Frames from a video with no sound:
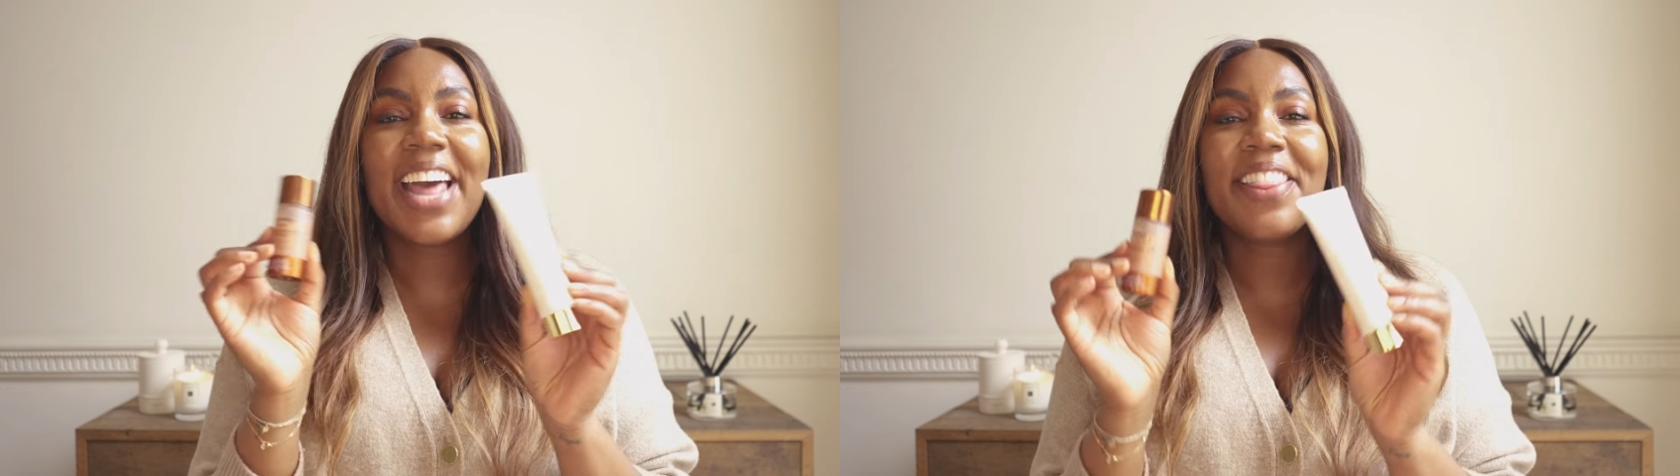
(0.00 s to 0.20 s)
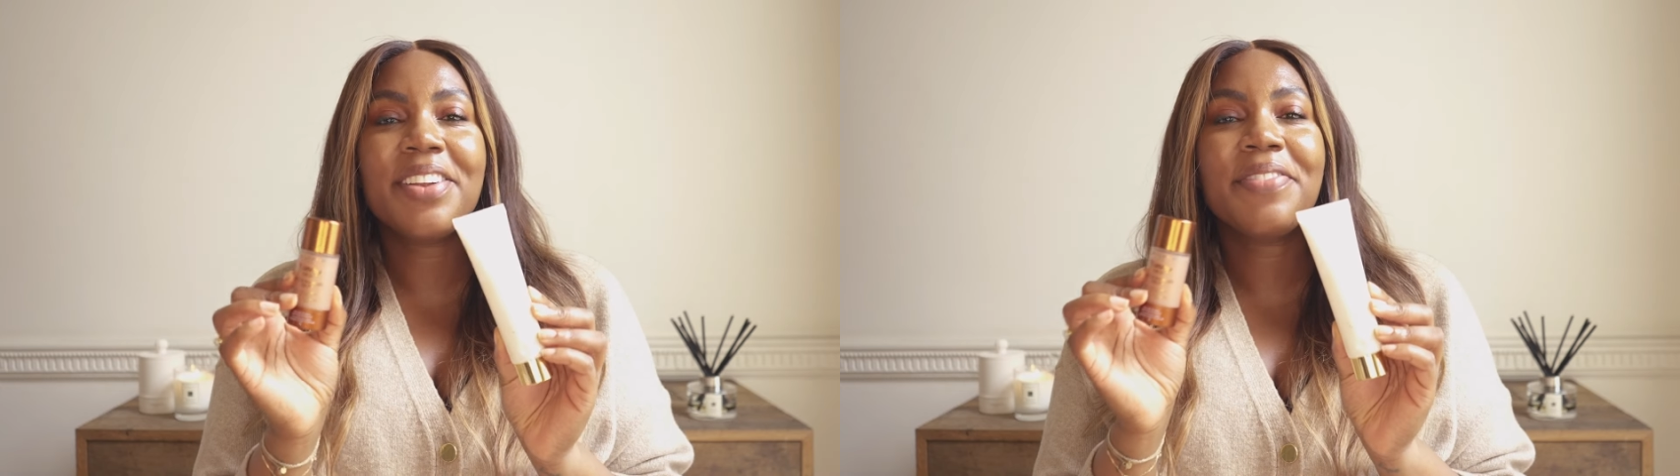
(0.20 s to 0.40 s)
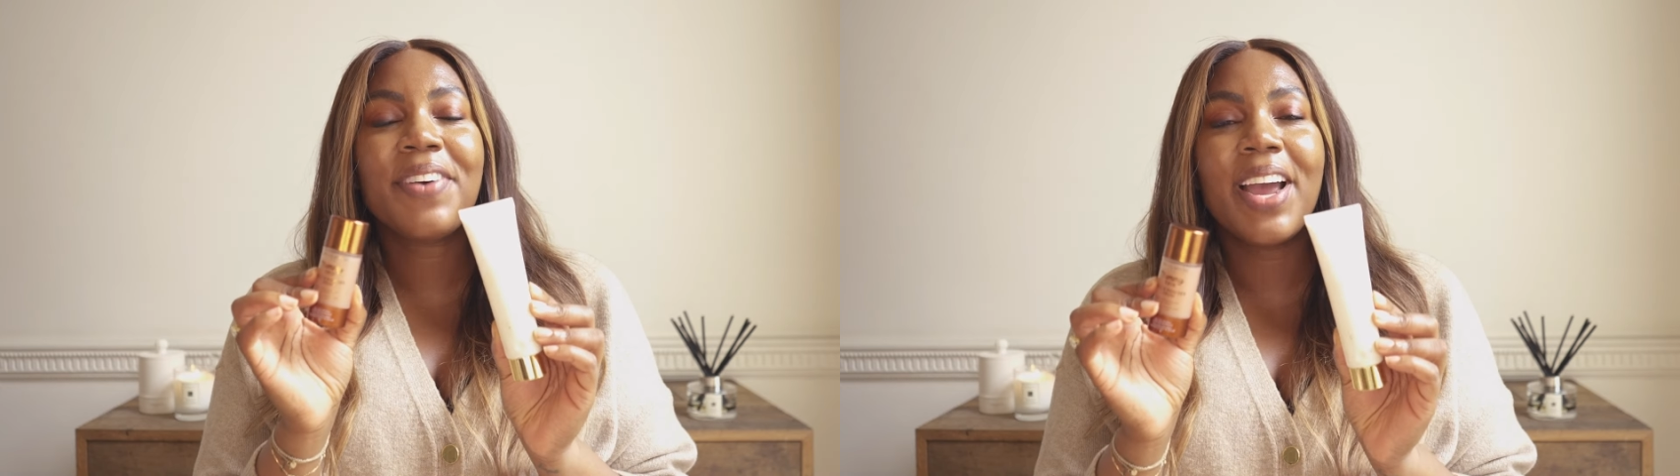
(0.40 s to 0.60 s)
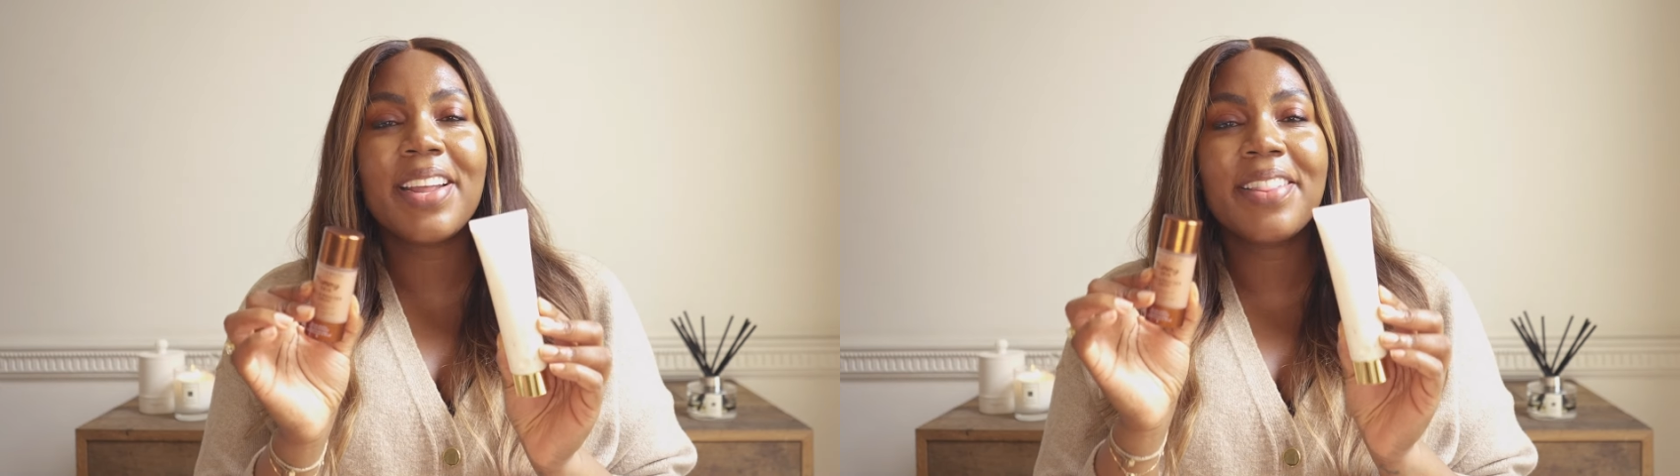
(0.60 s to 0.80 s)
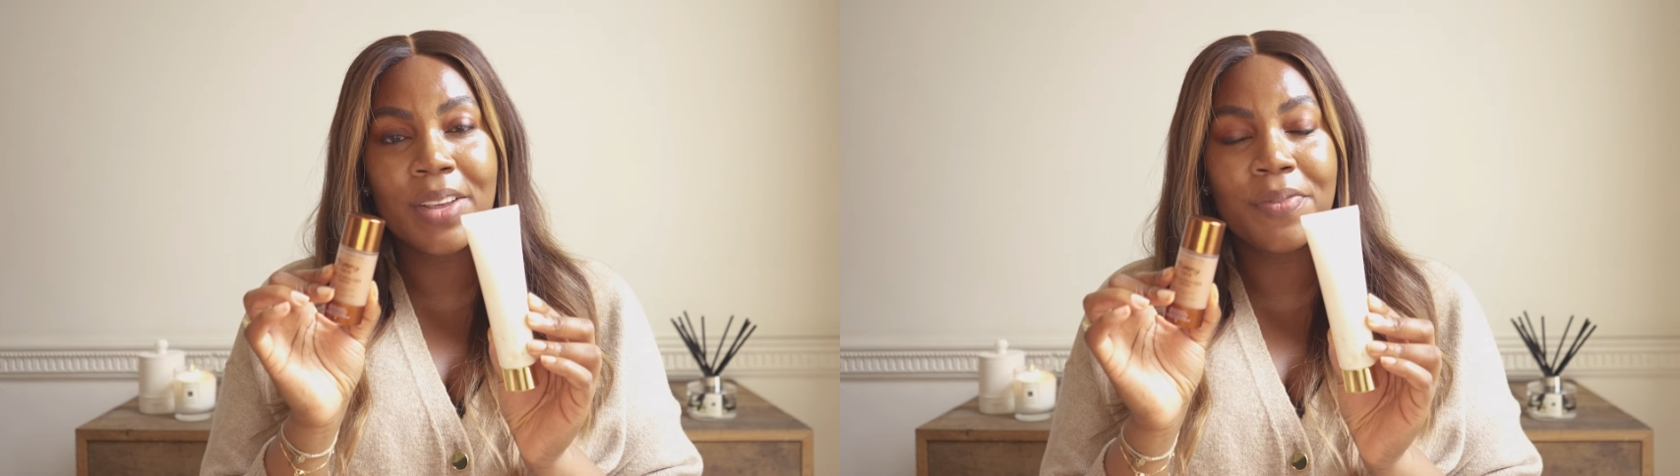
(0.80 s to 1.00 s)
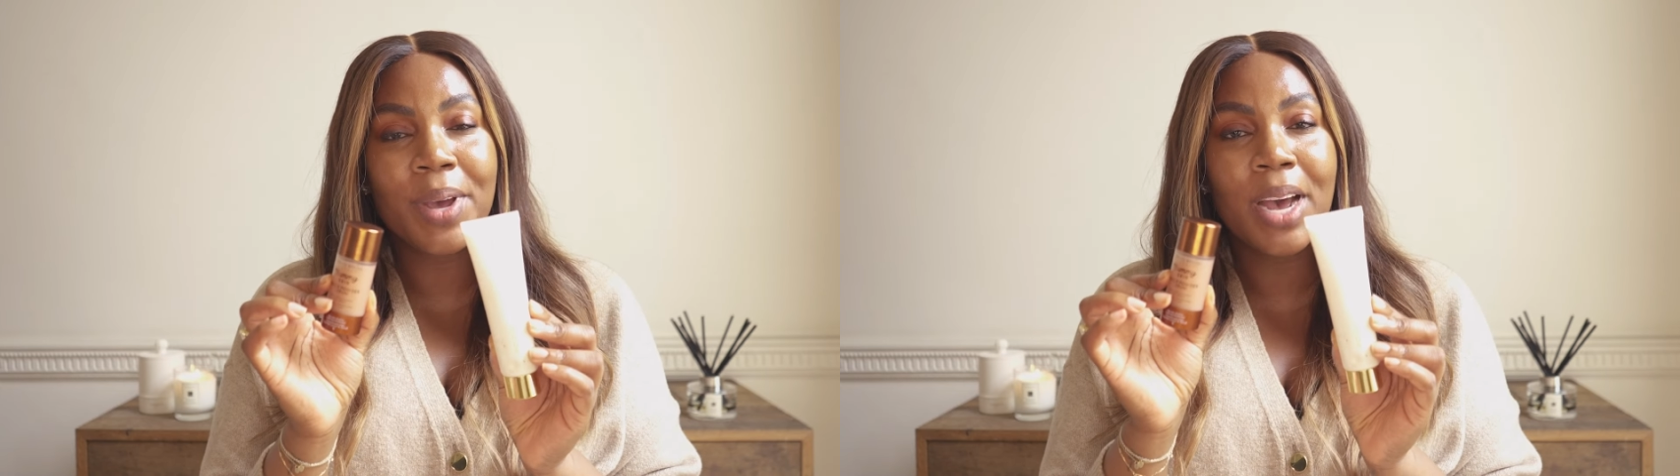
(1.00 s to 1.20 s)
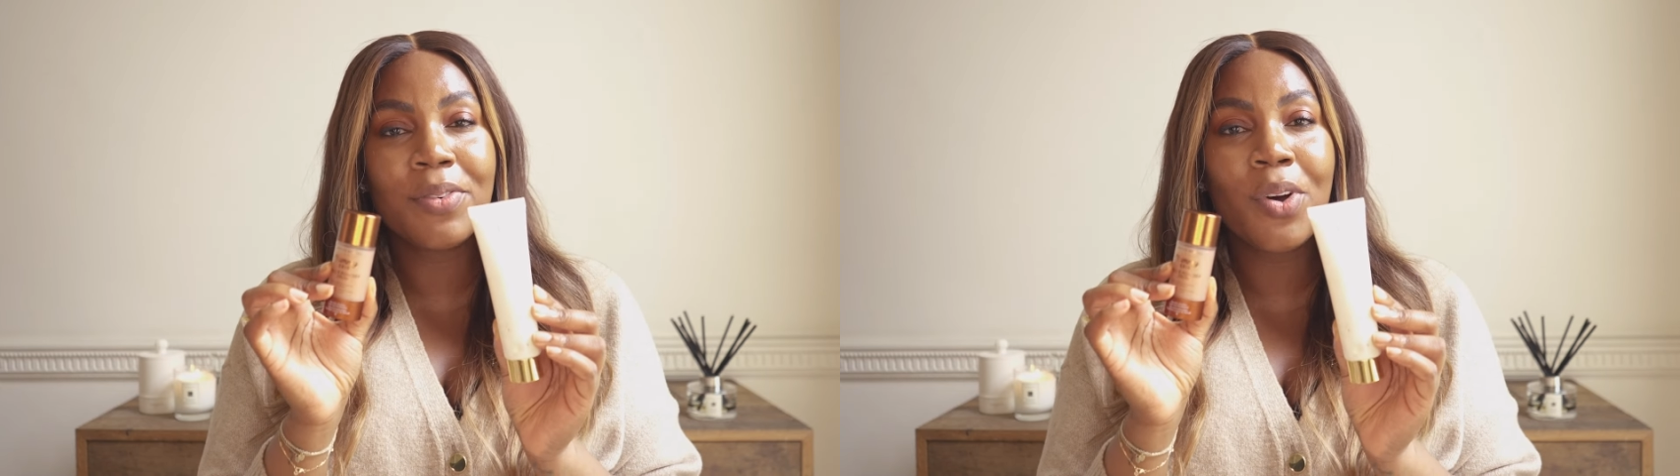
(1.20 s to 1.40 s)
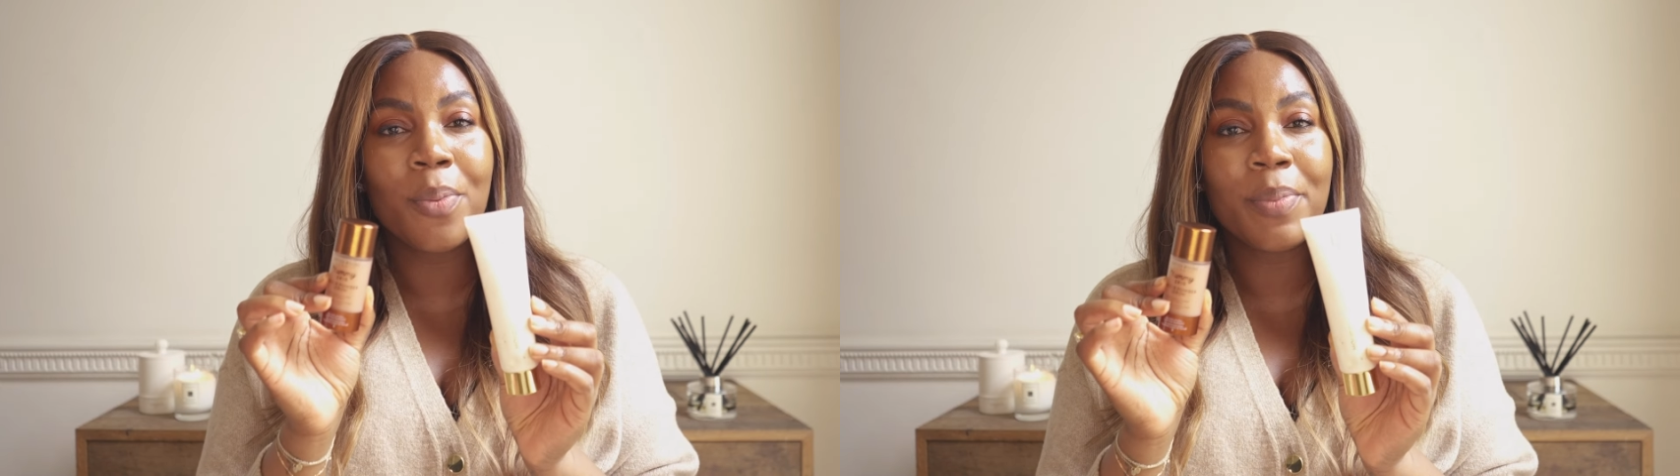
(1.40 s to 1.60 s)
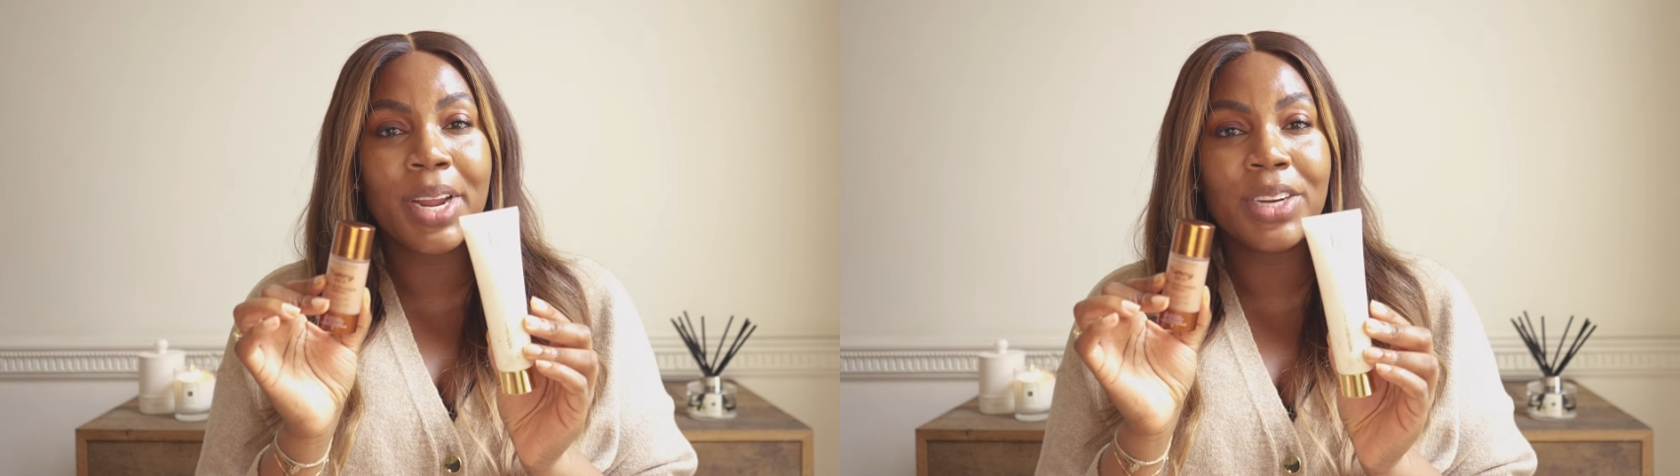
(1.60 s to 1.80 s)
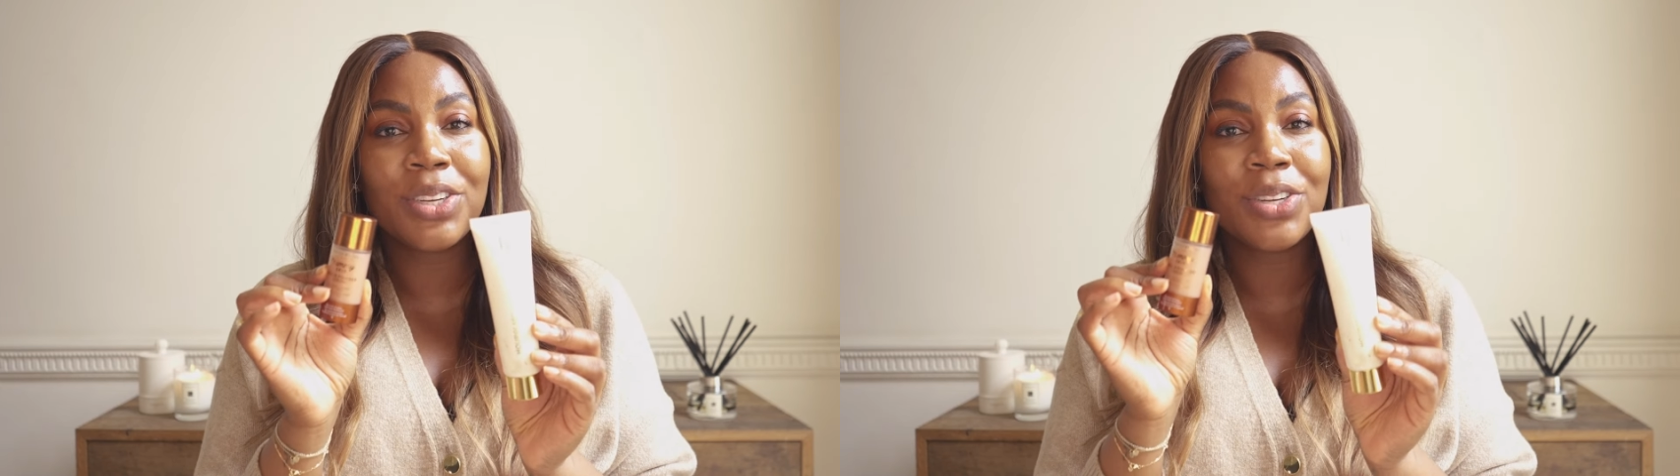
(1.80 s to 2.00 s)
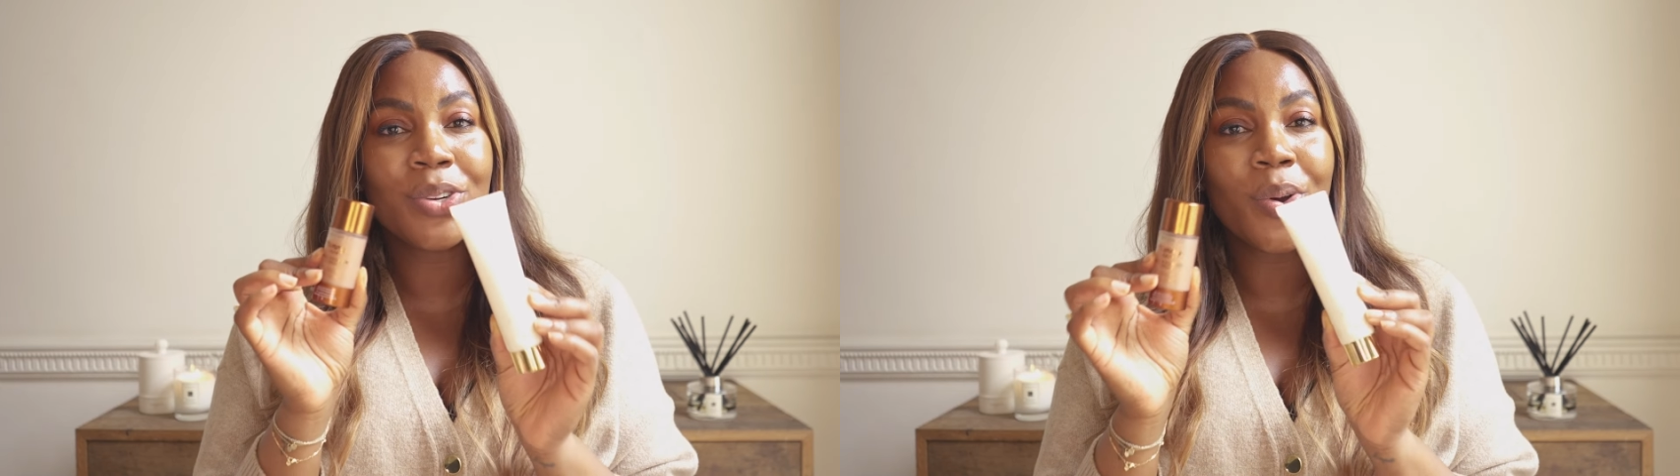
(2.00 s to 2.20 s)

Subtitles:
And then finally, if you have combination